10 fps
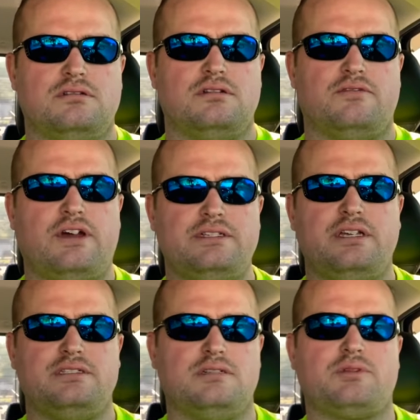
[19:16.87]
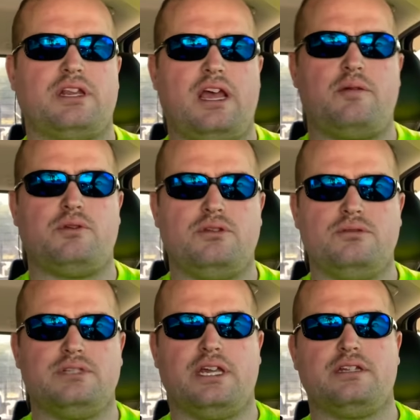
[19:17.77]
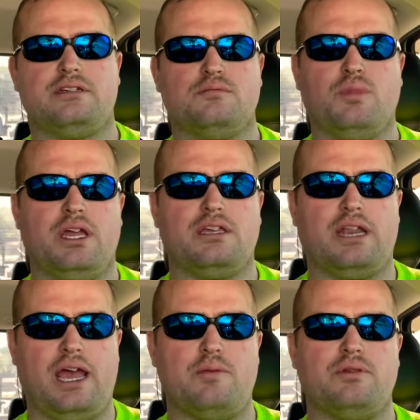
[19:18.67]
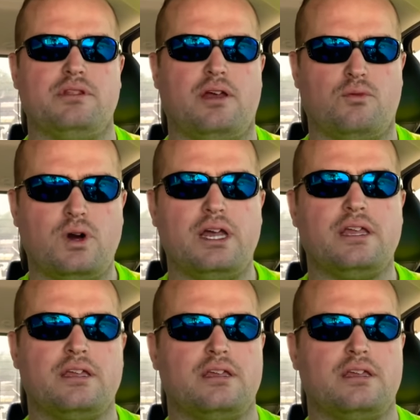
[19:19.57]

if I tell you something happened, you can take it to the bank. It happened that way.